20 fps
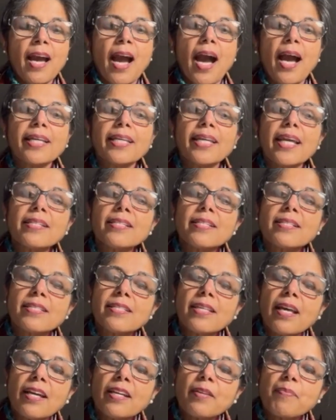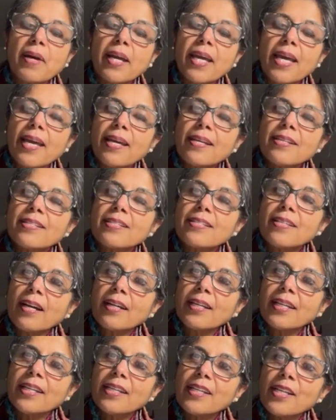I get inside my head,
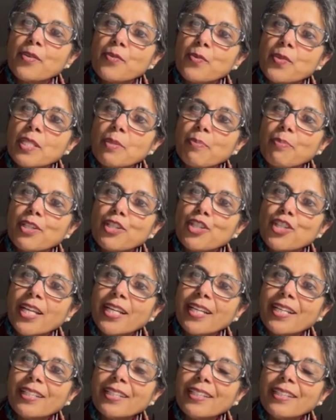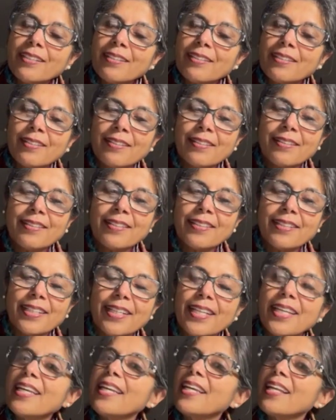tuck in and whisper gently,
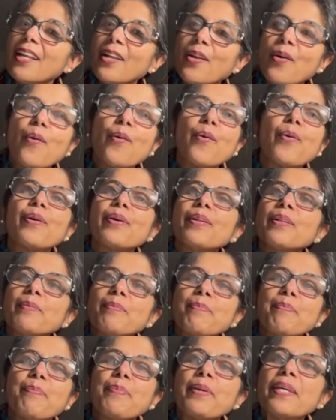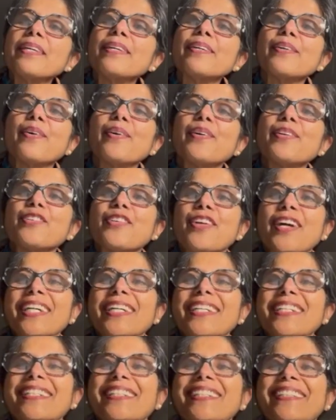it'll all be all
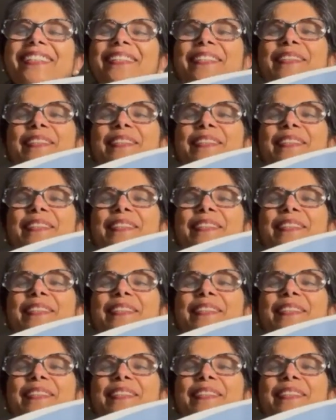right.